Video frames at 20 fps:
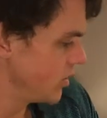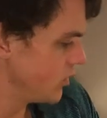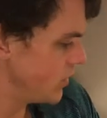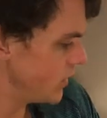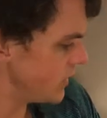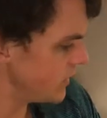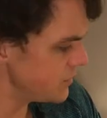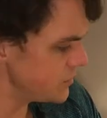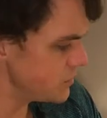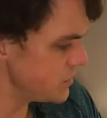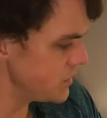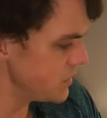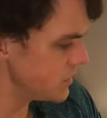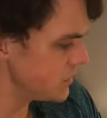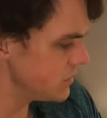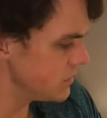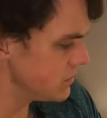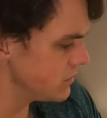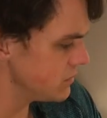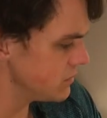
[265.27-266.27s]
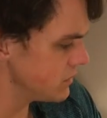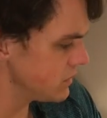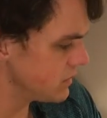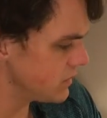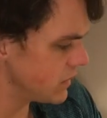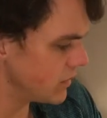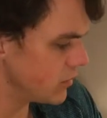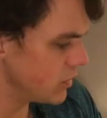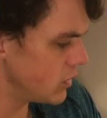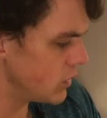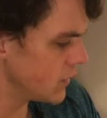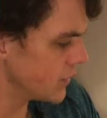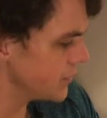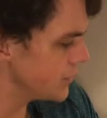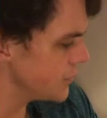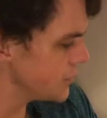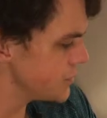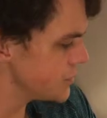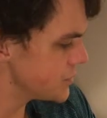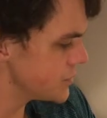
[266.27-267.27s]
"Perhaps we could come along
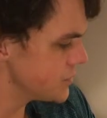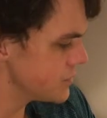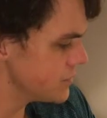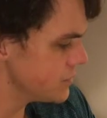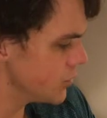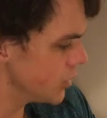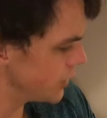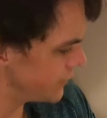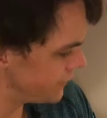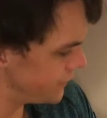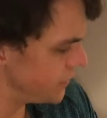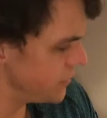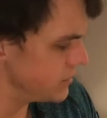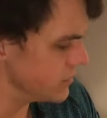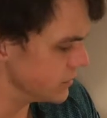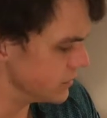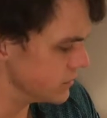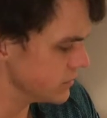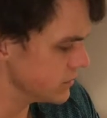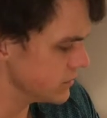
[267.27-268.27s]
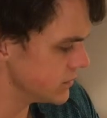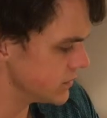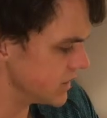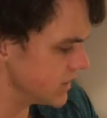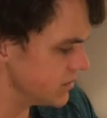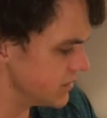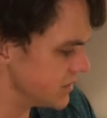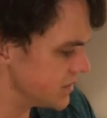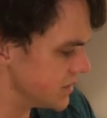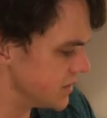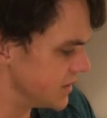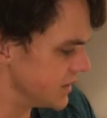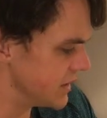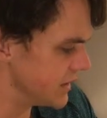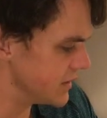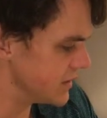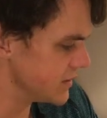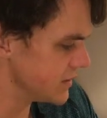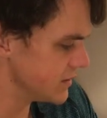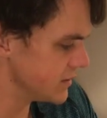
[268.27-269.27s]
and do some work for you," said Mr.
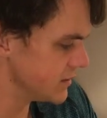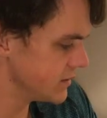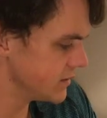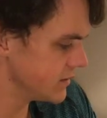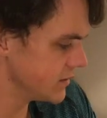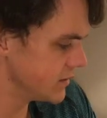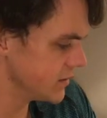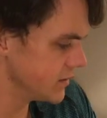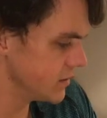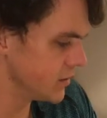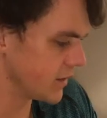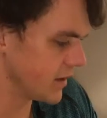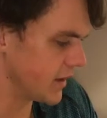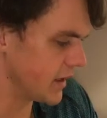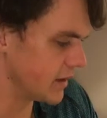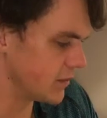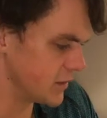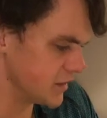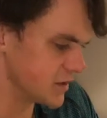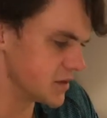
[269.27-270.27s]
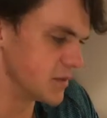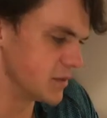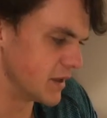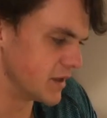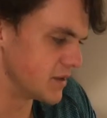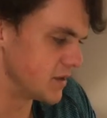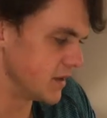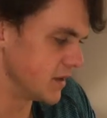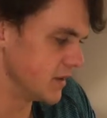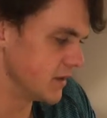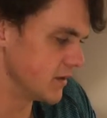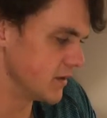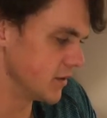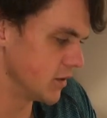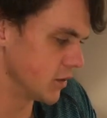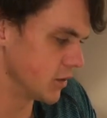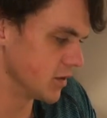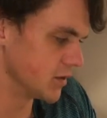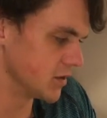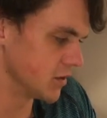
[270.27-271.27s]
Neat, looking at Mr. Messy,
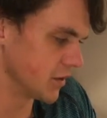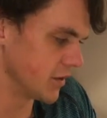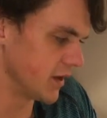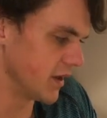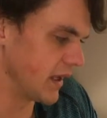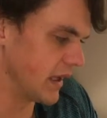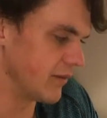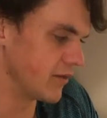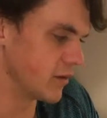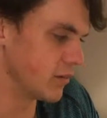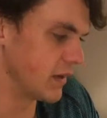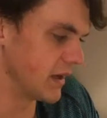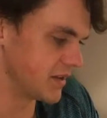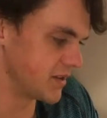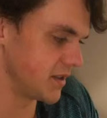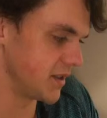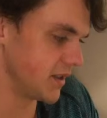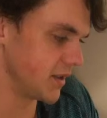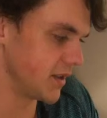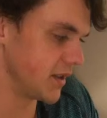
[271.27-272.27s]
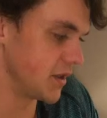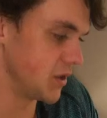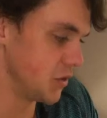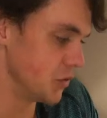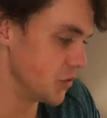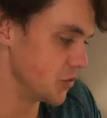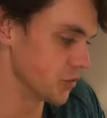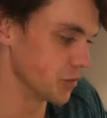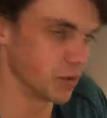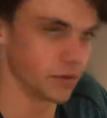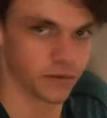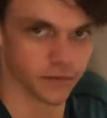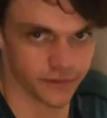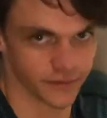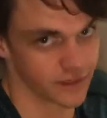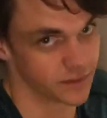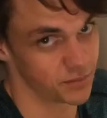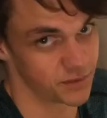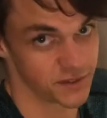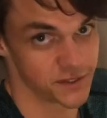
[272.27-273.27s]
who was looking even messier than usual
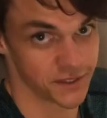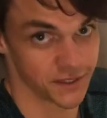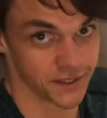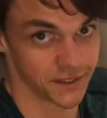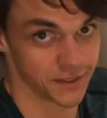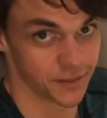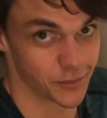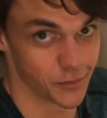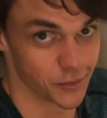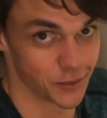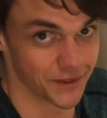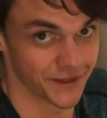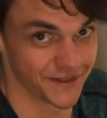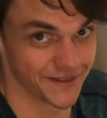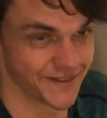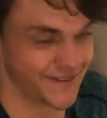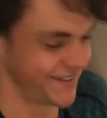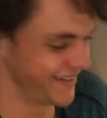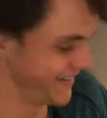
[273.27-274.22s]
that particular morning.